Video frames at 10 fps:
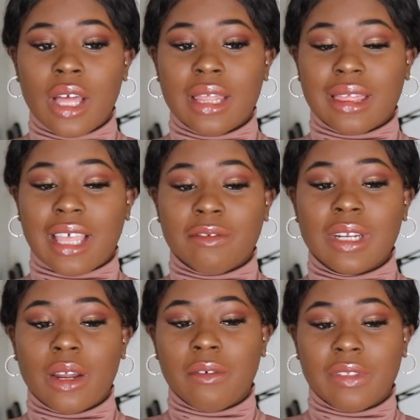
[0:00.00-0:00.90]
left
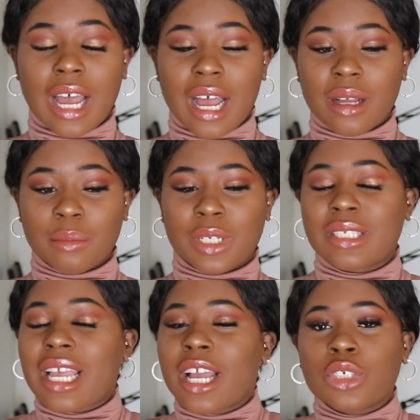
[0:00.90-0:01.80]
out of that,
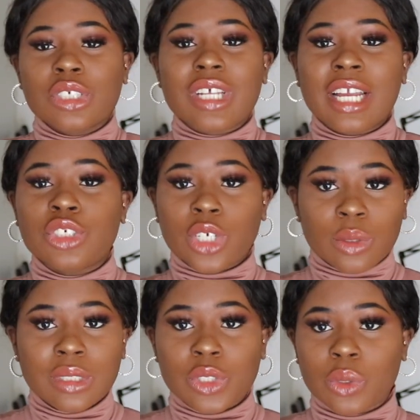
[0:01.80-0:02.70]
because I
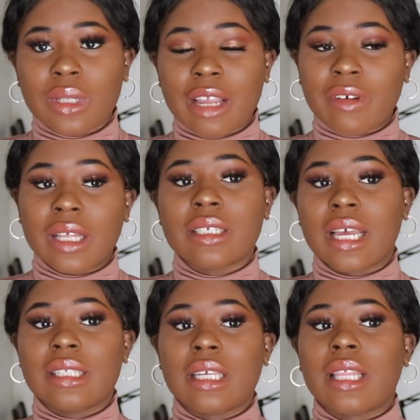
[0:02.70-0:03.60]
genuinely do like
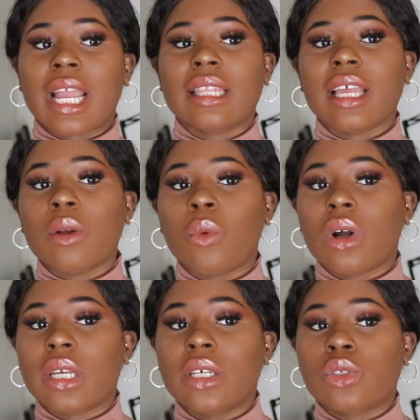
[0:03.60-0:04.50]
Valentine's Day. Like, I like
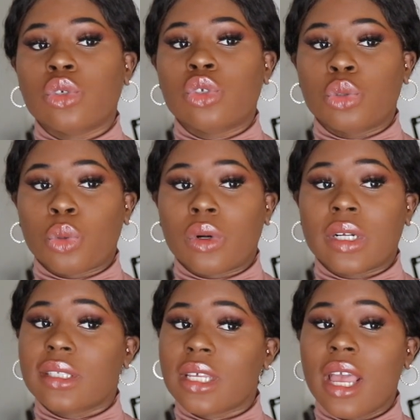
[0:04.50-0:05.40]
walking into
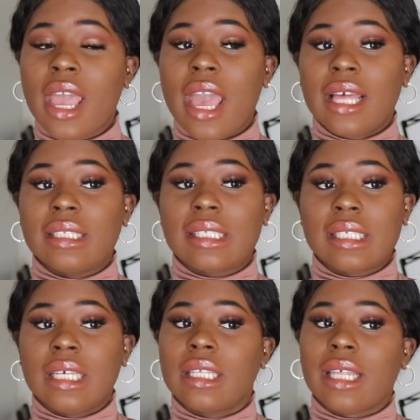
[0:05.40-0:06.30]
stores and
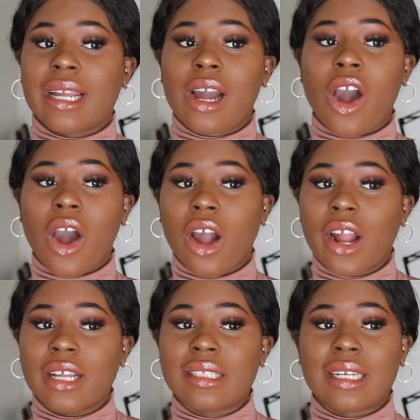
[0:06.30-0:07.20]
seeing like
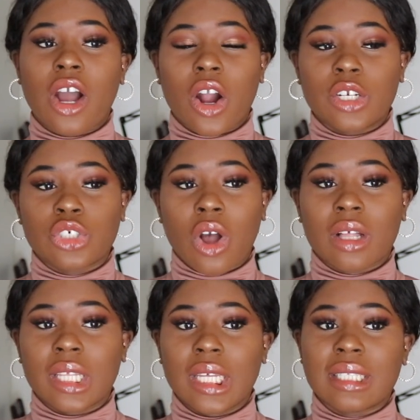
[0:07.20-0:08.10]
hearts and heart
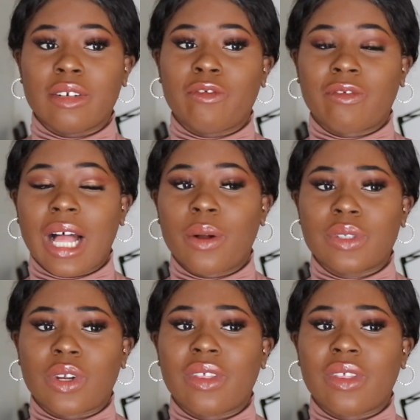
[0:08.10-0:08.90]
chocolates and flowers and all